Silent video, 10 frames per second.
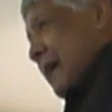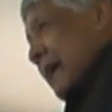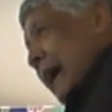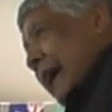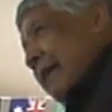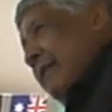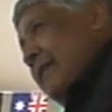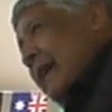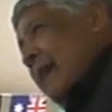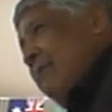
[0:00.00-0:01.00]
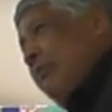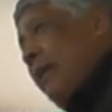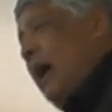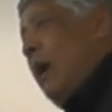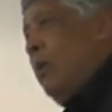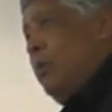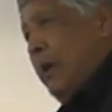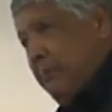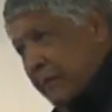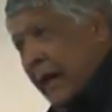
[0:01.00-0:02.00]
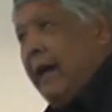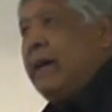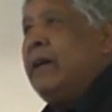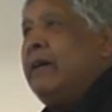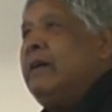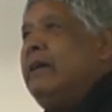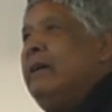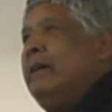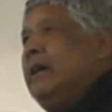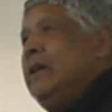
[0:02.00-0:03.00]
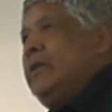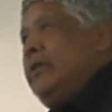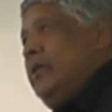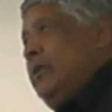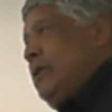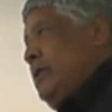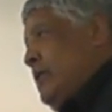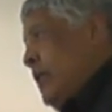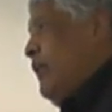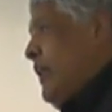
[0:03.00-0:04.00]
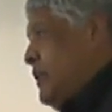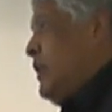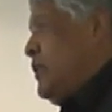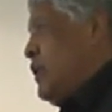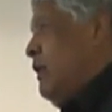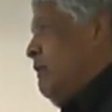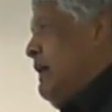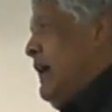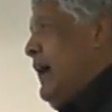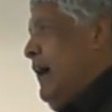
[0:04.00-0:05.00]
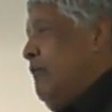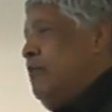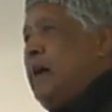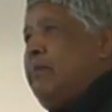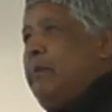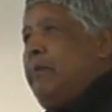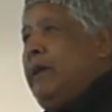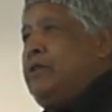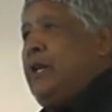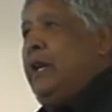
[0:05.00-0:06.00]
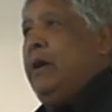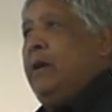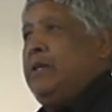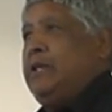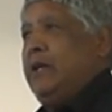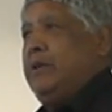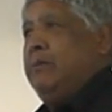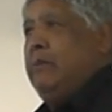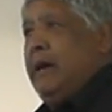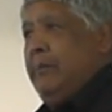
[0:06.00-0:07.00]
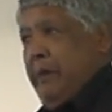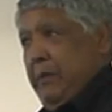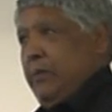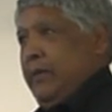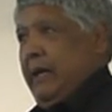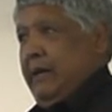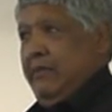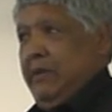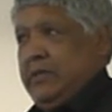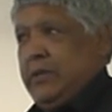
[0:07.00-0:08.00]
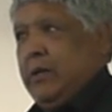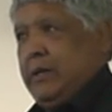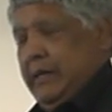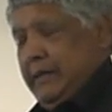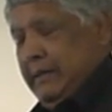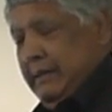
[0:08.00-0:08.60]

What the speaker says: And I went back to do research on my whakapapa and genealogy to my people that live in Scotland.